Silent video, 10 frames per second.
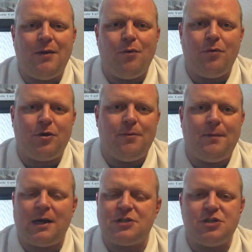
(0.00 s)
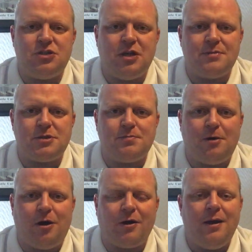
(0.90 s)
We'll come back to St James's
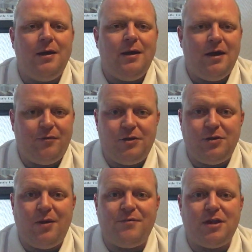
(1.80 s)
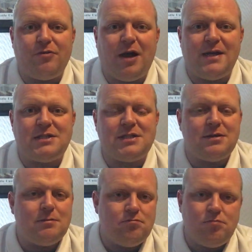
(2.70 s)
Park. If we do everything
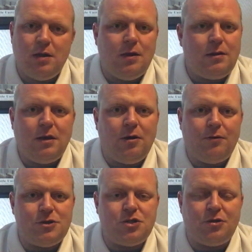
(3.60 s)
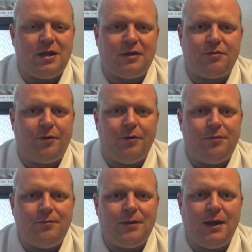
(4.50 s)
right, you know, we should get
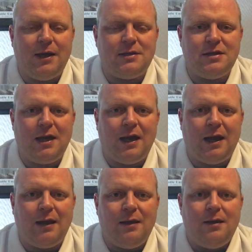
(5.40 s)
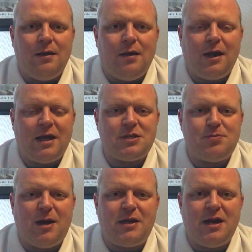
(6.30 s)
through. And
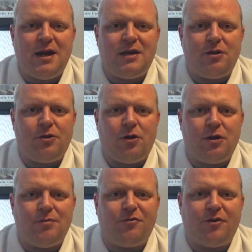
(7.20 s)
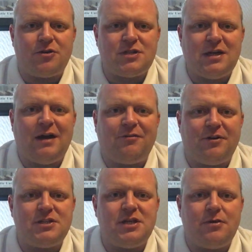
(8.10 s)
against Man United or Nottingham Forest, I
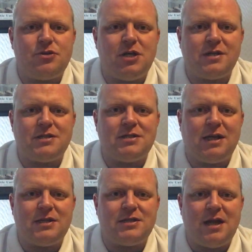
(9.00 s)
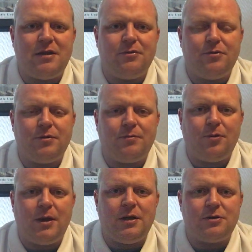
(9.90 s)
fancy our chances against either of them,
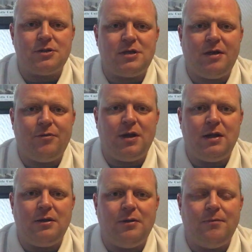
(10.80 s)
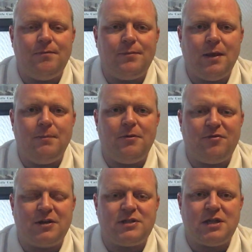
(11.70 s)
quite honestly. I really do. It'd be
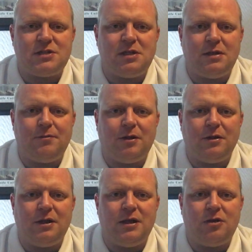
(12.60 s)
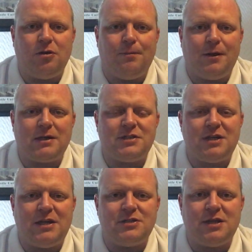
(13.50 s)
fantastic to bring the League Cup back to
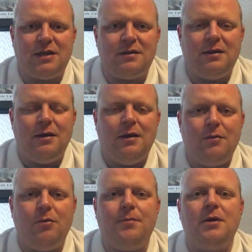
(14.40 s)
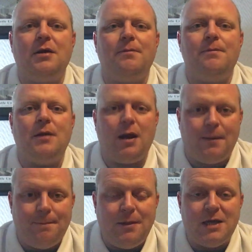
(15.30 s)
Tyneside. Would be an
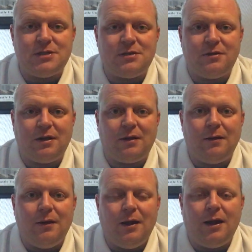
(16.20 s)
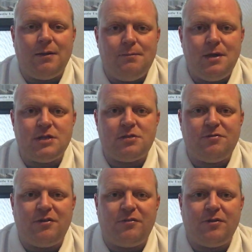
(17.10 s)
amazing thing, an amazing
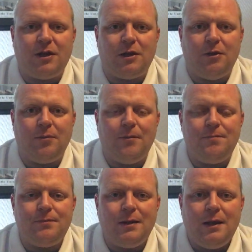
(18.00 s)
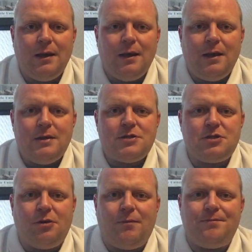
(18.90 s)
feat for the club.
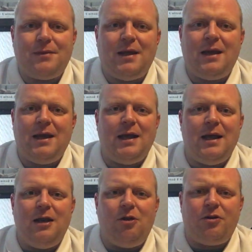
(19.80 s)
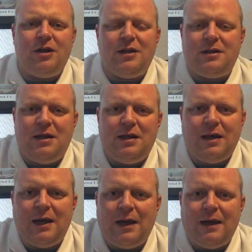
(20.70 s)
So, looking at
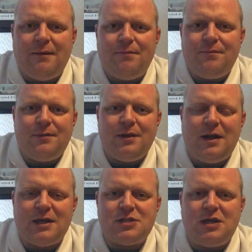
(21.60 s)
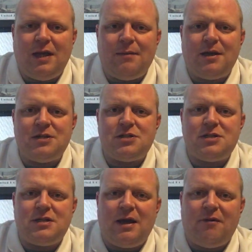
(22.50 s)
the next game
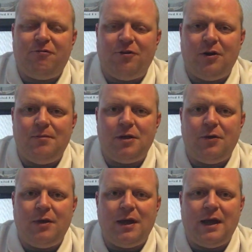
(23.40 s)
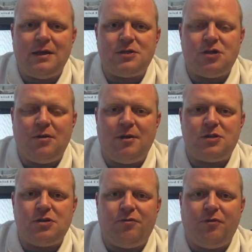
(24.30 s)
against Fulham at the weekend, it's going to be a
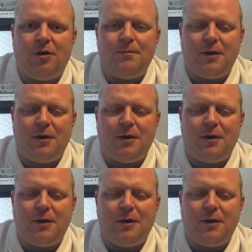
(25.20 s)
tough one.